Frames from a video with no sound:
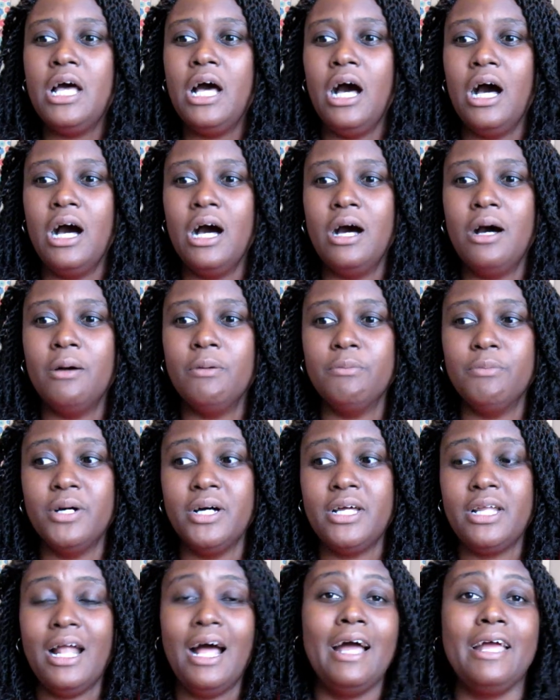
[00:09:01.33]

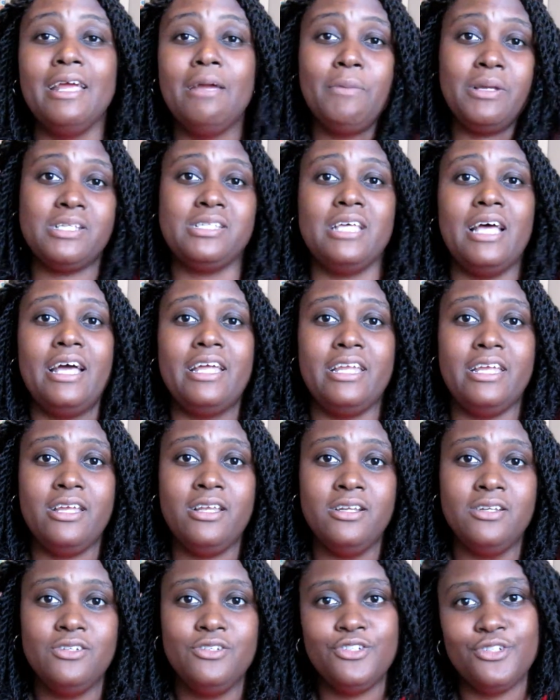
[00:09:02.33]
But I am excited
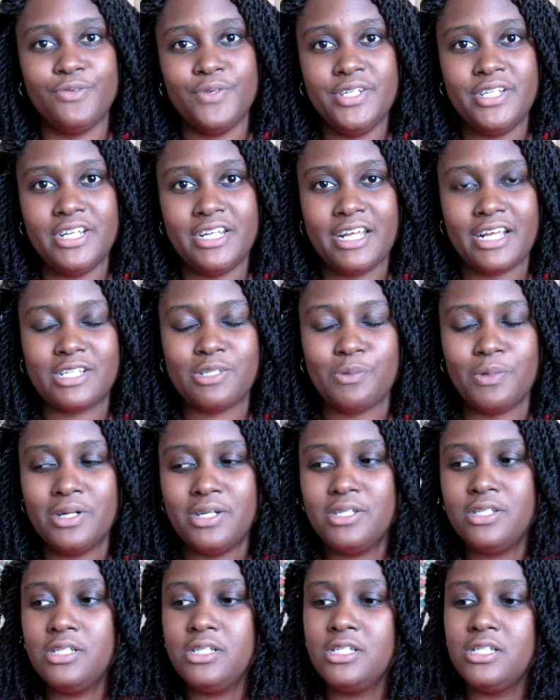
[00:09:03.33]
to read the next
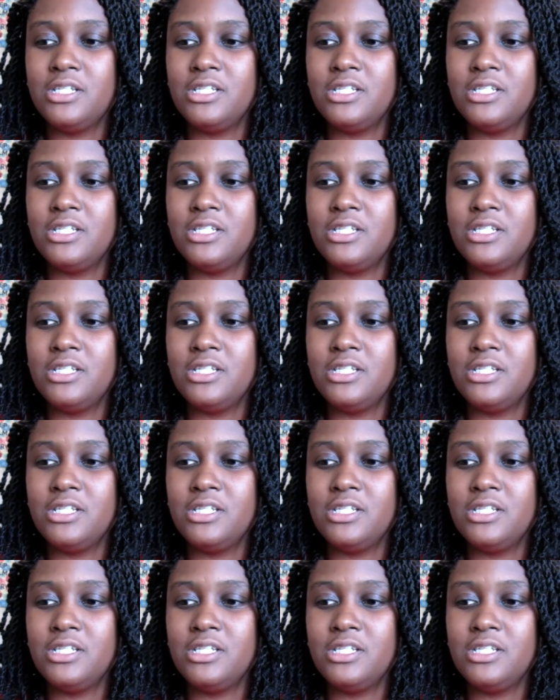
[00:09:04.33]
one.